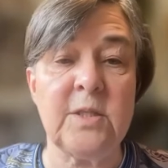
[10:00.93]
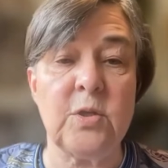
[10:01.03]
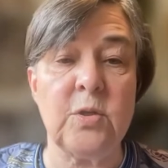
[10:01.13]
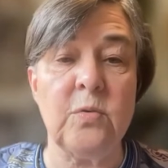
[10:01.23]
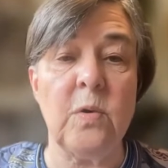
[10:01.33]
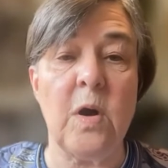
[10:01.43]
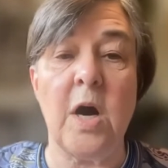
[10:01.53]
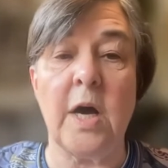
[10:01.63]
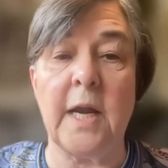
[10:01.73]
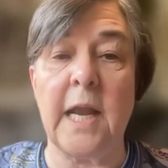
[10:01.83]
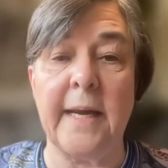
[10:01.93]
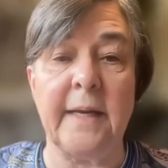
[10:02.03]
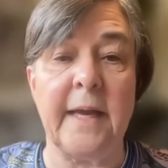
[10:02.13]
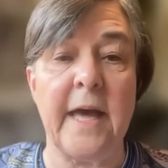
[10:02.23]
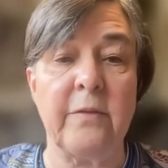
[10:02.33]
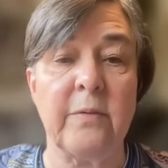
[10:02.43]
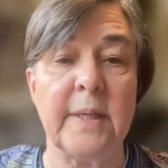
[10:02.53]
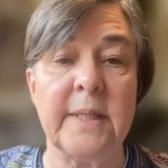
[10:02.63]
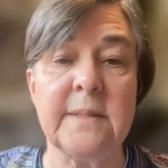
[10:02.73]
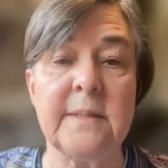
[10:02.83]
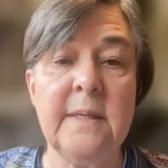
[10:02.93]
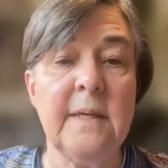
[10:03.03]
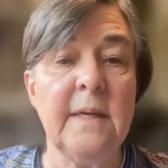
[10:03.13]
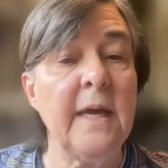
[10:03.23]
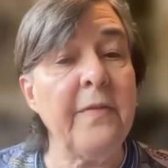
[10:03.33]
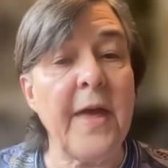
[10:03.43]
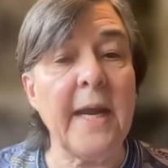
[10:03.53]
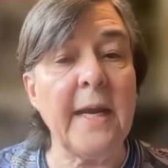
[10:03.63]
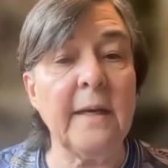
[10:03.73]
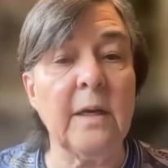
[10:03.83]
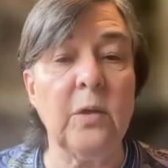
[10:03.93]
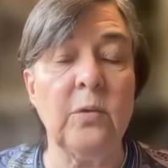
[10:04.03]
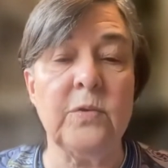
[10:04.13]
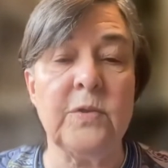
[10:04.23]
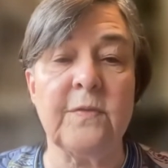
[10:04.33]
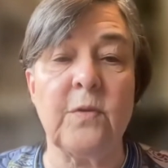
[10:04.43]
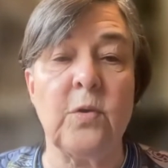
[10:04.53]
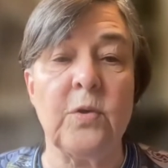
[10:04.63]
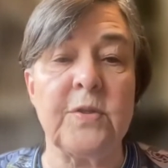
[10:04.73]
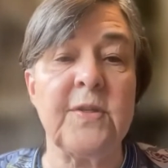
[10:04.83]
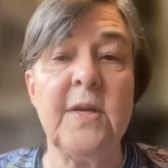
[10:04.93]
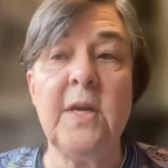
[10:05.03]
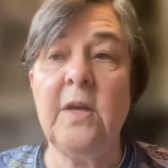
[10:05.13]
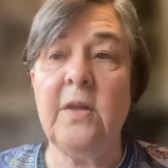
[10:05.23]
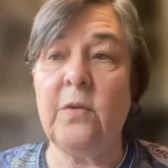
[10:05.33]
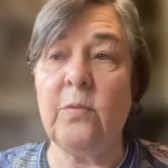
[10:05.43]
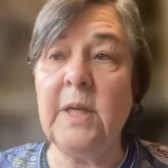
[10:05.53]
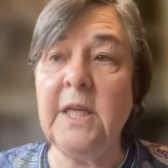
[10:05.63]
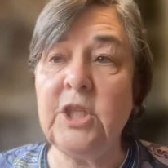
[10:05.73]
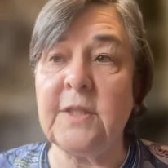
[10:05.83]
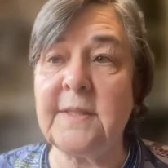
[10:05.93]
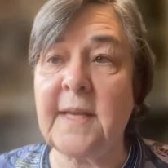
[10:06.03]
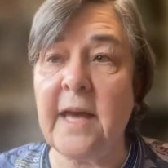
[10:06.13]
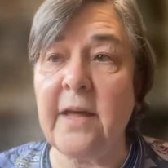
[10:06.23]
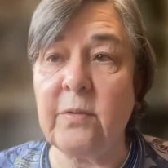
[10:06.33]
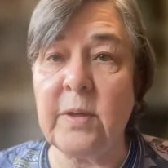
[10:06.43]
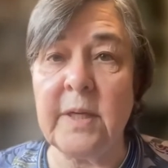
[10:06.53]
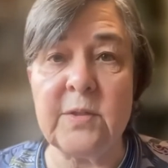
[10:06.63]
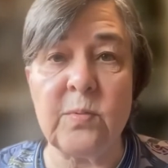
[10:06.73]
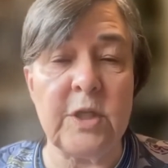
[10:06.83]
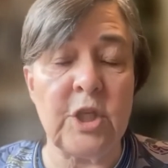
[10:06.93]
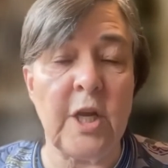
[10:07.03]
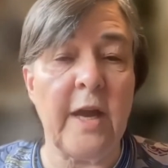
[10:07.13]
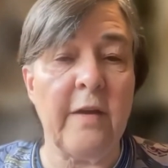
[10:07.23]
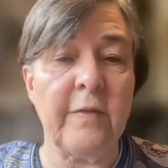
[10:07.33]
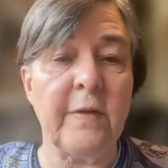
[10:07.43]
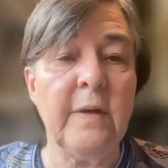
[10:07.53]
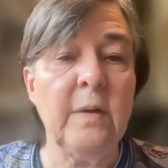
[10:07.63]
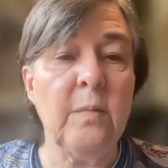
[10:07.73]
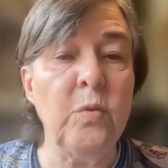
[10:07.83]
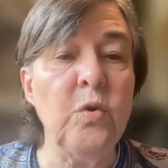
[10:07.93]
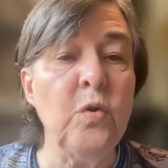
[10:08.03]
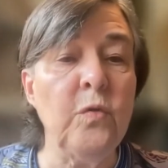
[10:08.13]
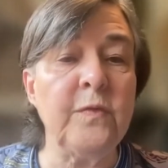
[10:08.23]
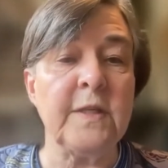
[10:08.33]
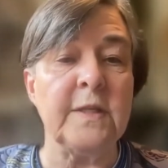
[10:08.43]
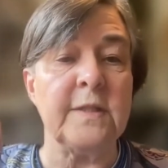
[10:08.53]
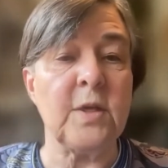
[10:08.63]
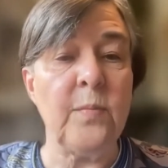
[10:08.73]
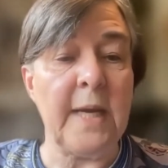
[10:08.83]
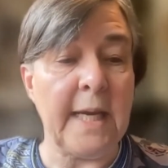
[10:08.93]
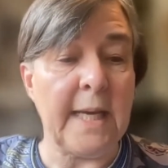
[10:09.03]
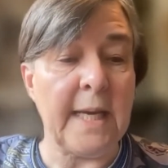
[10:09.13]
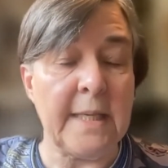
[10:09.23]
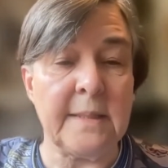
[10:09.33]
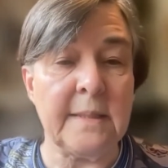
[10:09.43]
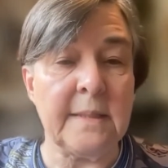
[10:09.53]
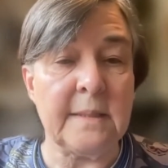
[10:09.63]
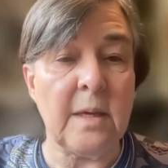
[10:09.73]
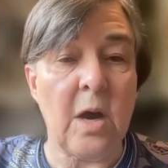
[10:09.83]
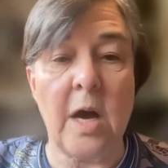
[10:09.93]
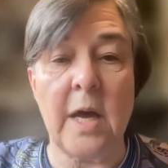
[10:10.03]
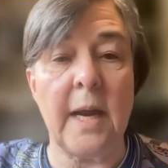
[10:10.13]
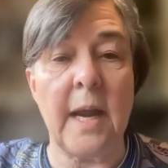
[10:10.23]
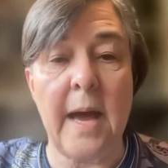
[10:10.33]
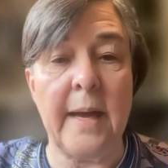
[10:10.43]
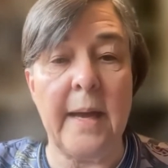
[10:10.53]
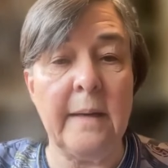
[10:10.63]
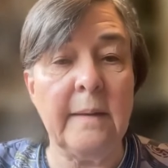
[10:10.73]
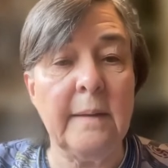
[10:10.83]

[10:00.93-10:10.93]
to online gatherings, and that includes, of course, the religious gatherings, which have moved in so many cases online.